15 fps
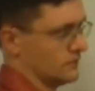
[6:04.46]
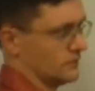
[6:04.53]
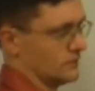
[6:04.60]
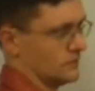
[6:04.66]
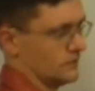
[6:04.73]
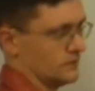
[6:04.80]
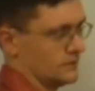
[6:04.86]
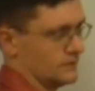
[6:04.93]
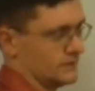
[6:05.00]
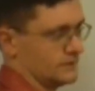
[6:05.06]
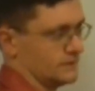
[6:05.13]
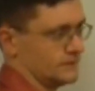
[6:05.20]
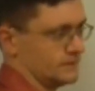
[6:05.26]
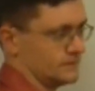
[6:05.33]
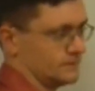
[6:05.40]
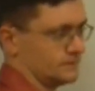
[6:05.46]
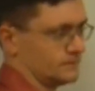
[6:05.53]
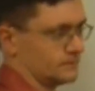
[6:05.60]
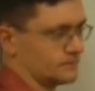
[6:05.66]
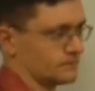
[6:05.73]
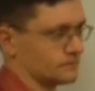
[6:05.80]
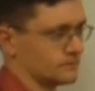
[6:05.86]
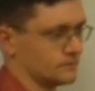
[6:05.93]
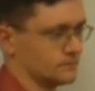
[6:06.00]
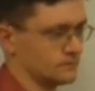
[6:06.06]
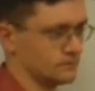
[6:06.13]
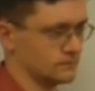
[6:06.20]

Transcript: Nobody speaks.